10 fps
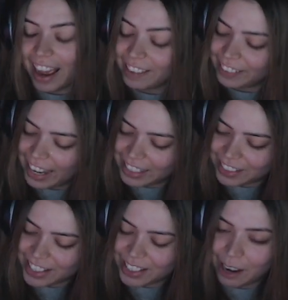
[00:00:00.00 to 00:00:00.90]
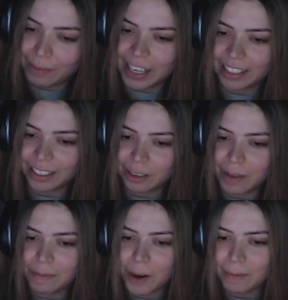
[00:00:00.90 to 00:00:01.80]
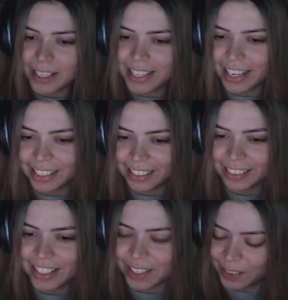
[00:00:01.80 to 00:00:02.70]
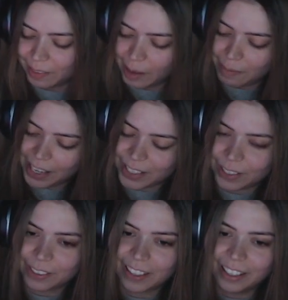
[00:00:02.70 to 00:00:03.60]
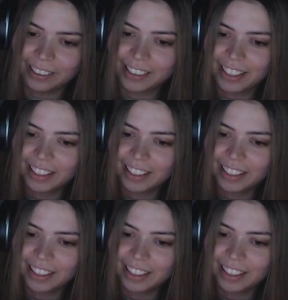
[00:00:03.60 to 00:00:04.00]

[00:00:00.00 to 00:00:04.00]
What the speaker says: to actually start being a little bit more meticulous with my muscle growth.